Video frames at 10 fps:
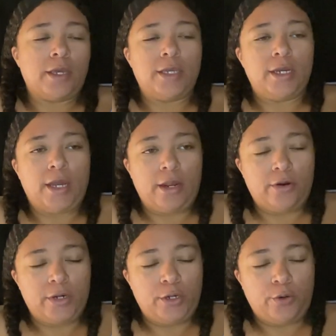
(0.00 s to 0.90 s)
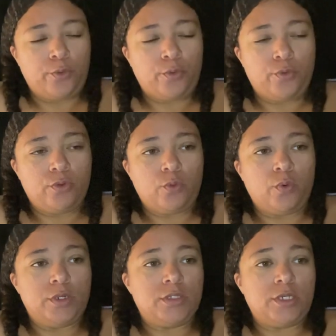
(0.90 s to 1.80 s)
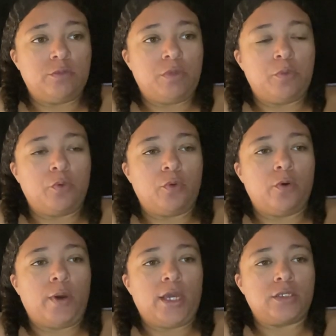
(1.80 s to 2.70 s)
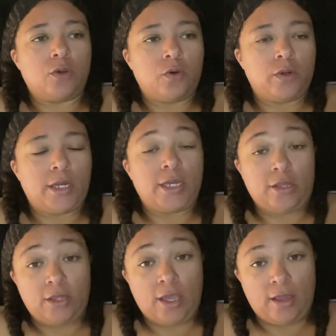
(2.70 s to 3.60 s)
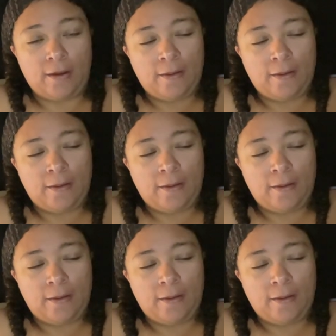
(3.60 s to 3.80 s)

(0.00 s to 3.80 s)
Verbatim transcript: And I already know the word says people will wax cold. I get that.